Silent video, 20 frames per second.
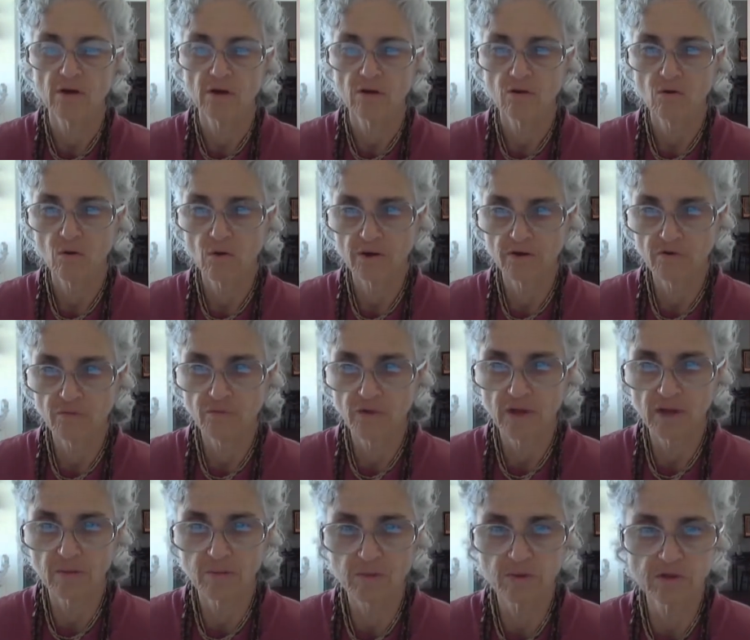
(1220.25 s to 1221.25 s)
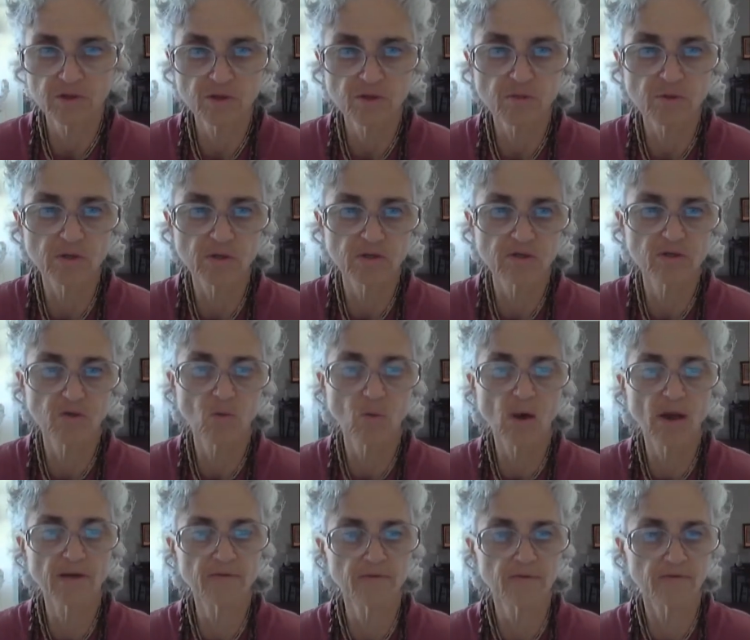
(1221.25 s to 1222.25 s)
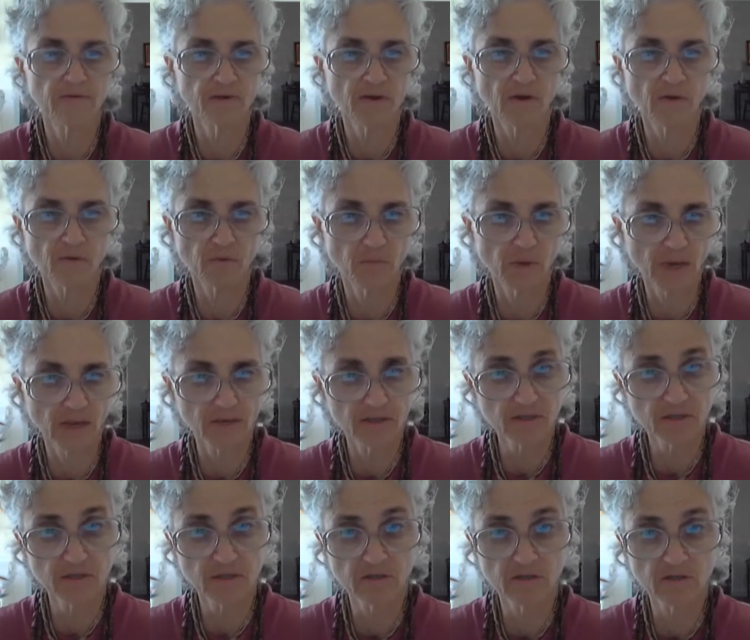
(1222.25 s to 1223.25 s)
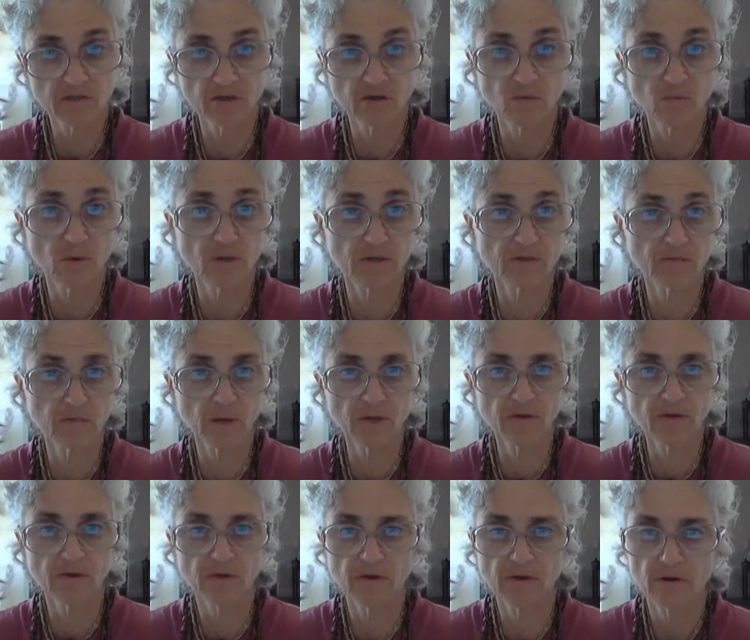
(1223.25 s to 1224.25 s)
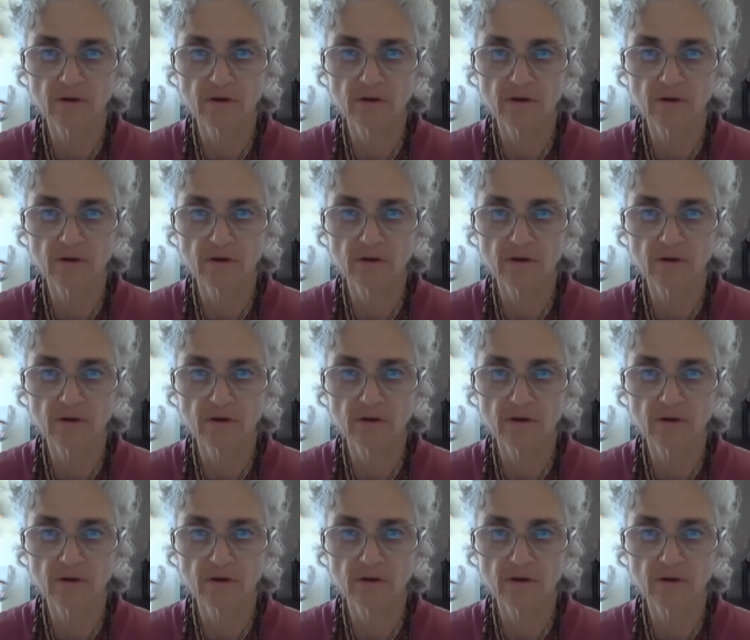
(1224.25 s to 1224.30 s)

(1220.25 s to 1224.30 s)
According to Vedic principles, the wife of another man is considered one's mother.